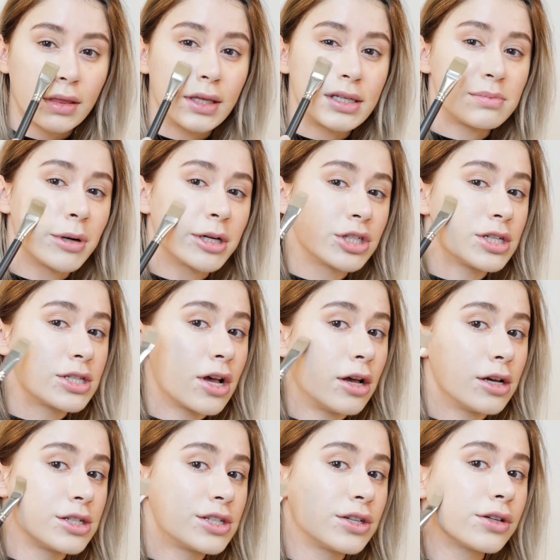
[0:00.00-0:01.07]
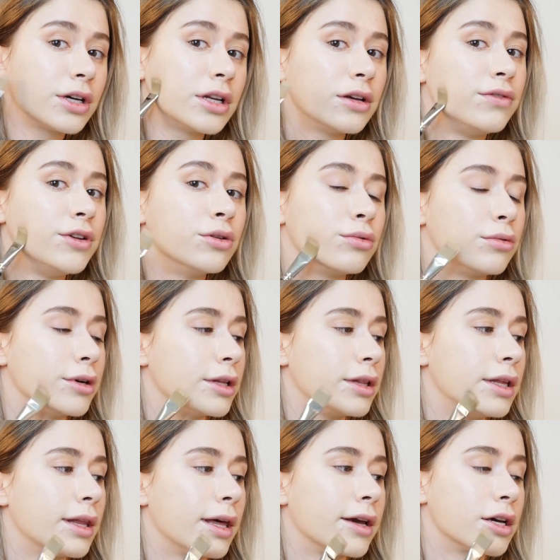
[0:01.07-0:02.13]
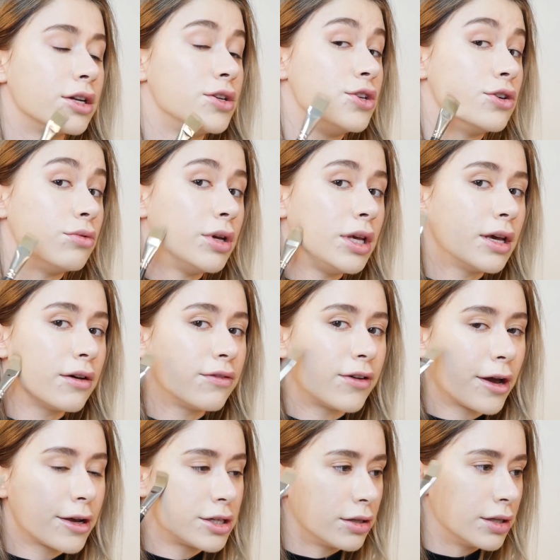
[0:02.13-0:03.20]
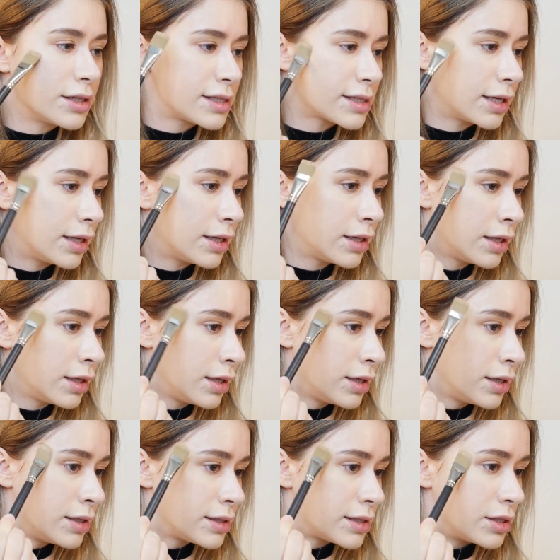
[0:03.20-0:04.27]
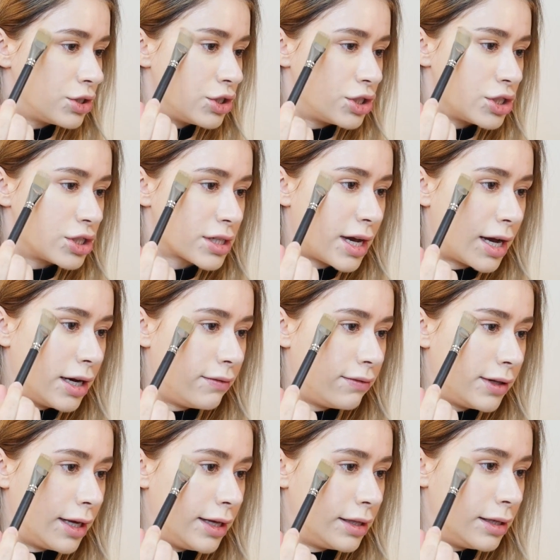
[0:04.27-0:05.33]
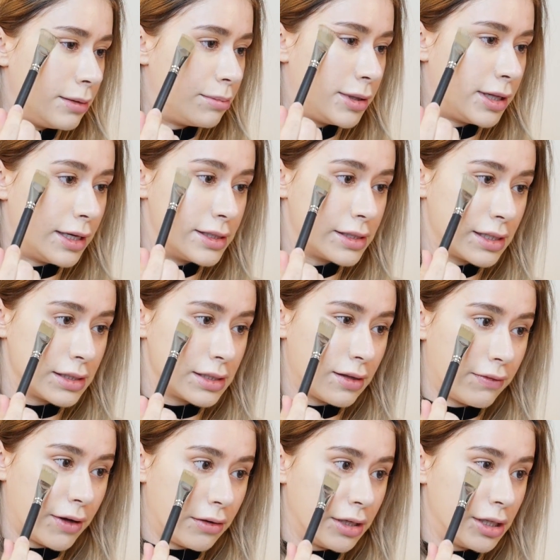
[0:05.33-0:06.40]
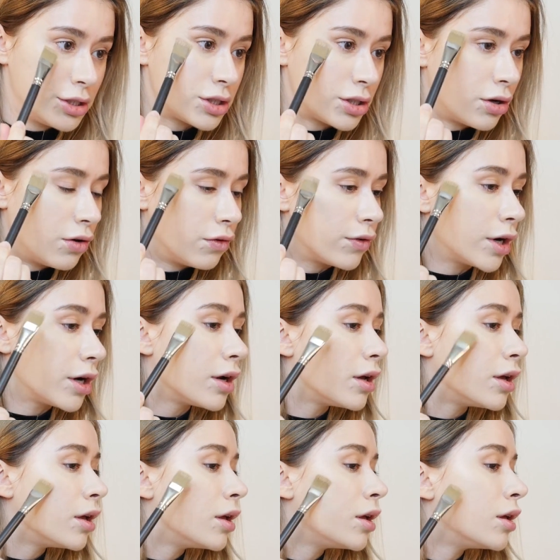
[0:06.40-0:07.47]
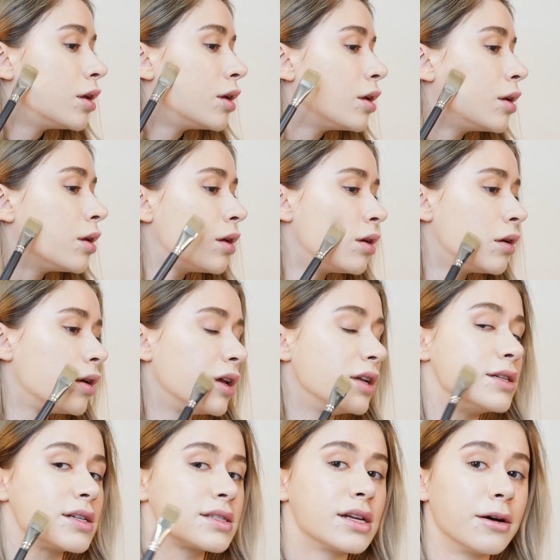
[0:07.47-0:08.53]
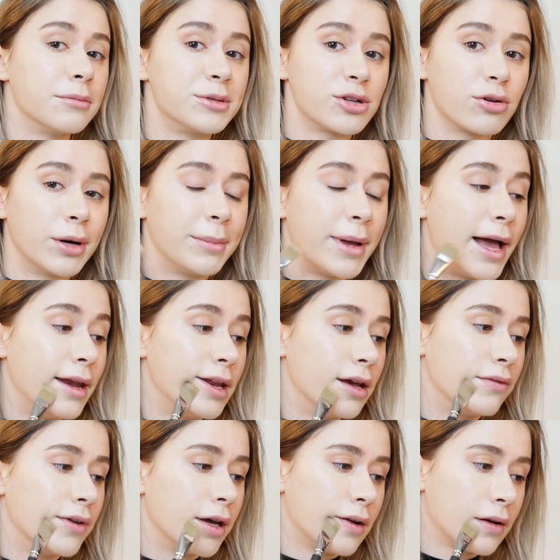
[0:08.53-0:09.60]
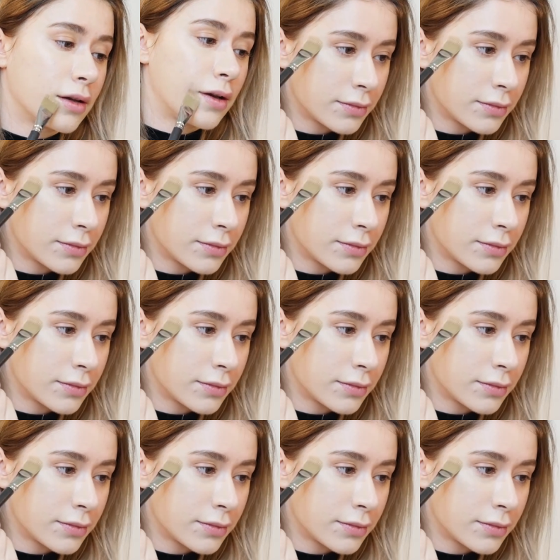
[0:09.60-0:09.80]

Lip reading: This brush is also good if you really like a dewy effect on the skin, since it just kind of lightly places the foundation over and doesn't absorb any of it.